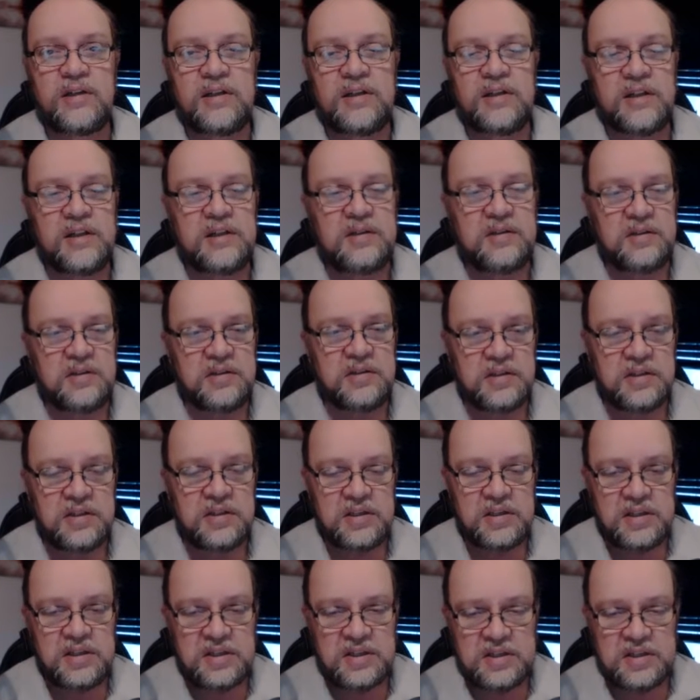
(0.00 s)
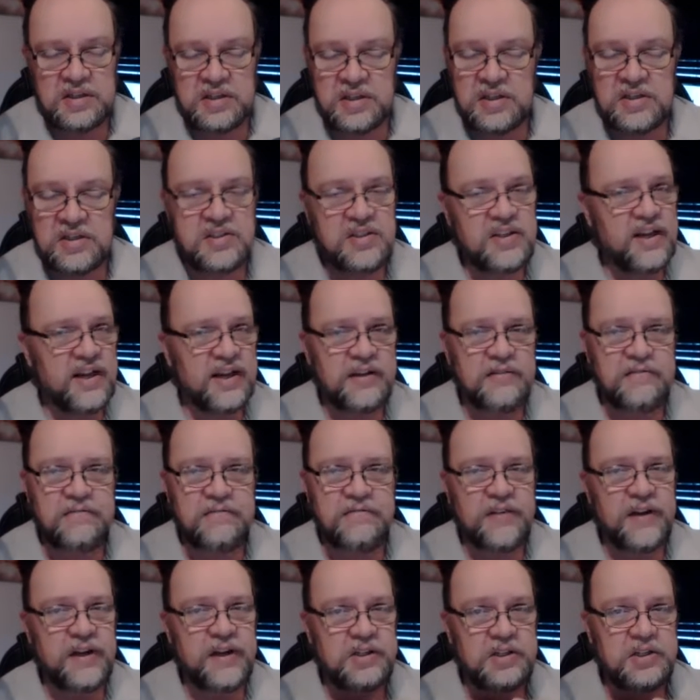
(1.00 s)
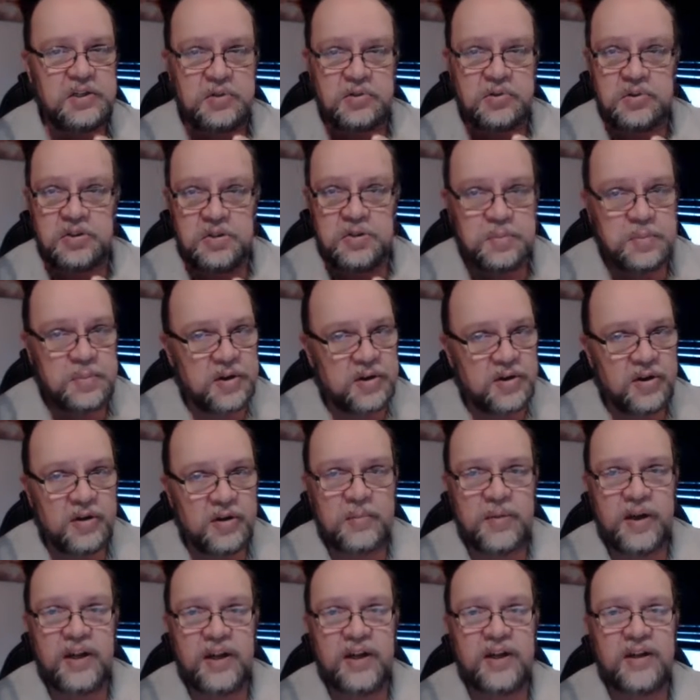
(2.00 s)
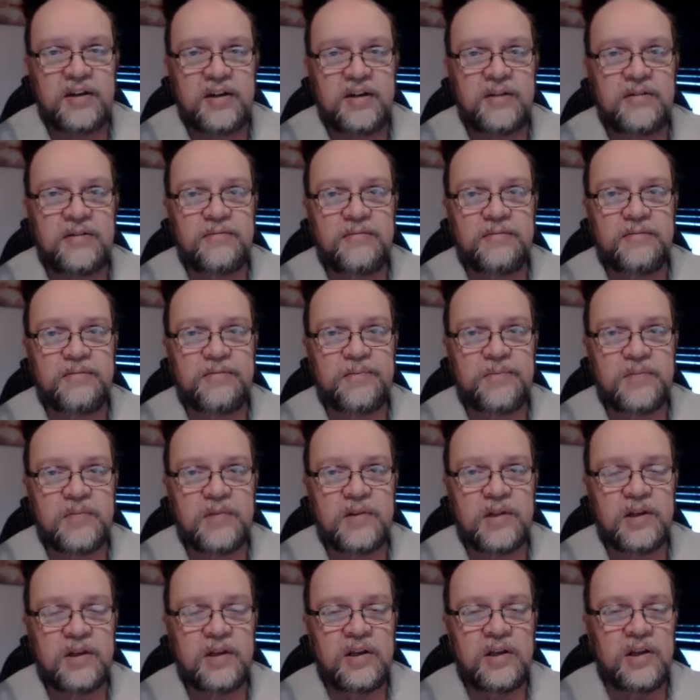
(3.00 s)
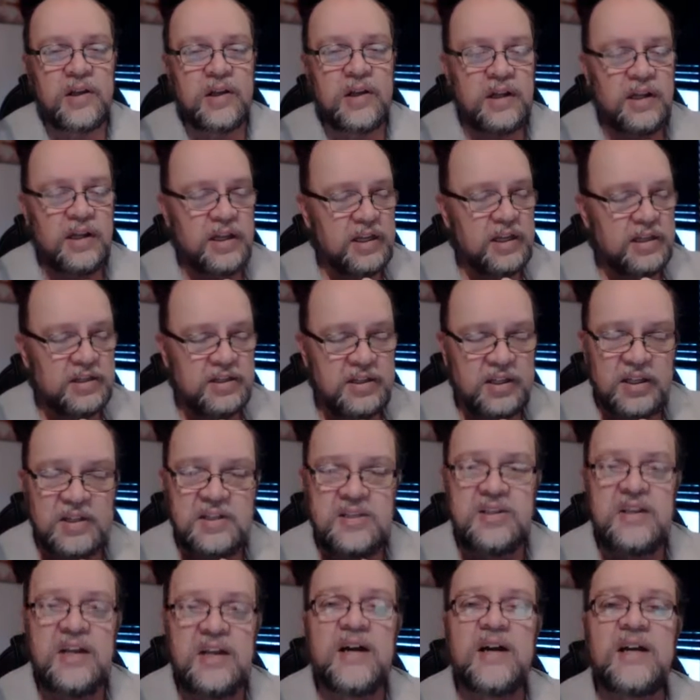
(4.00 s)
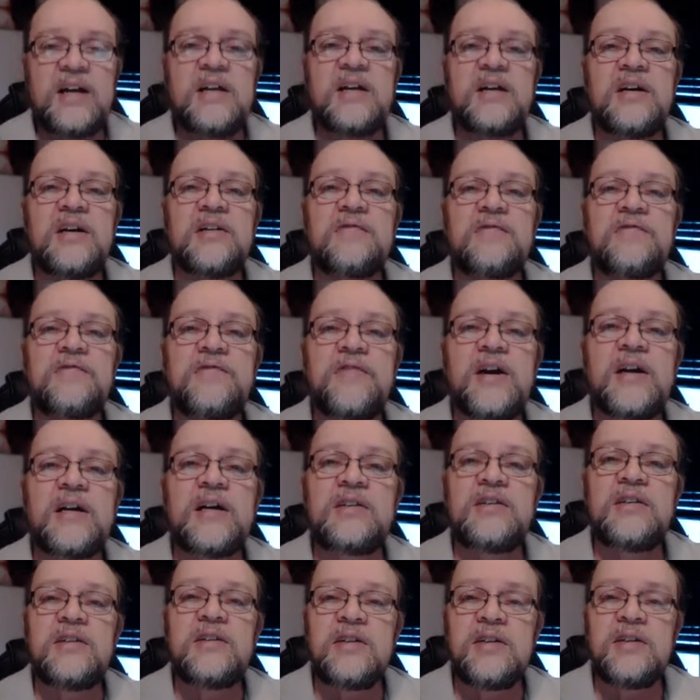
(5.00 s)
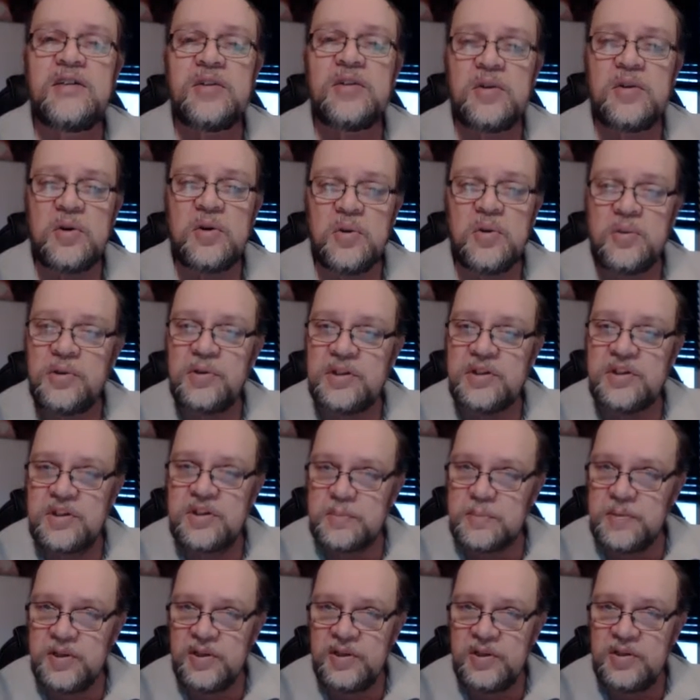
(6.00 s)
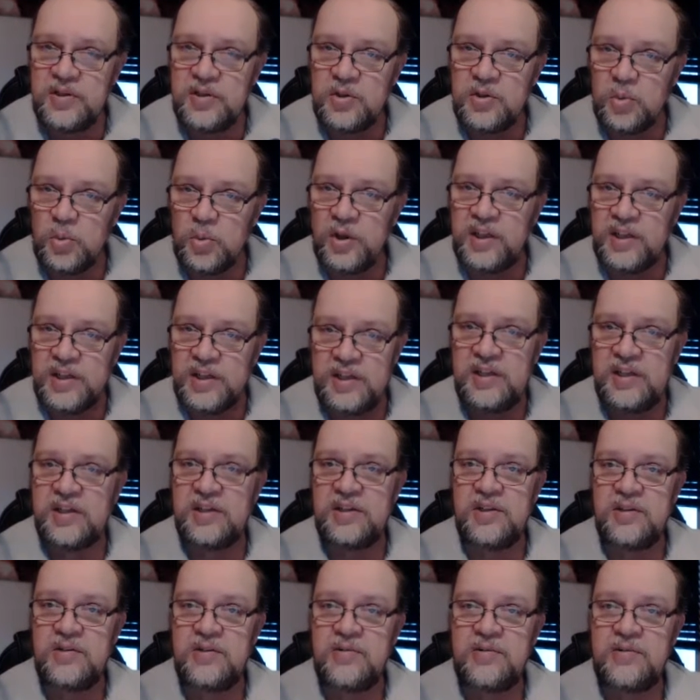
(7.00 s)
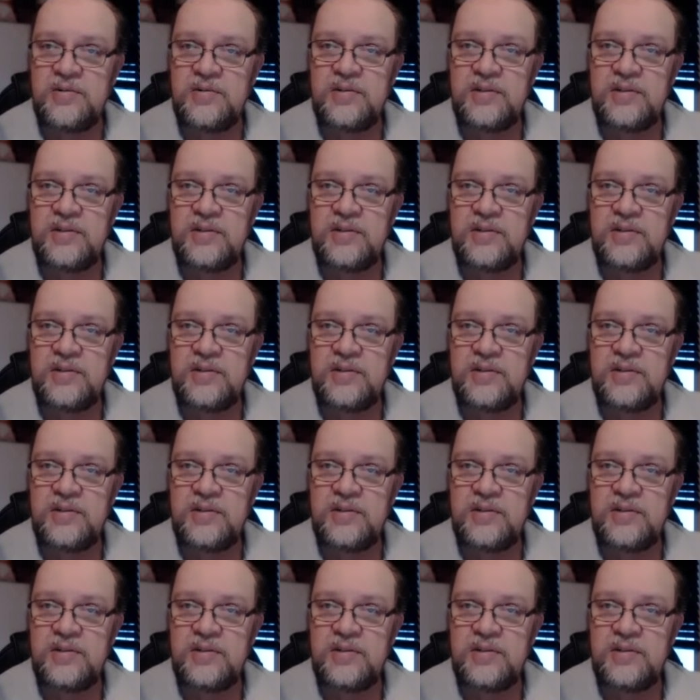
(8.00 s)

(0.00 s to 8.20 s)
It does not affect your spirit man. It does not affect the Holy Spirit dwelling in you.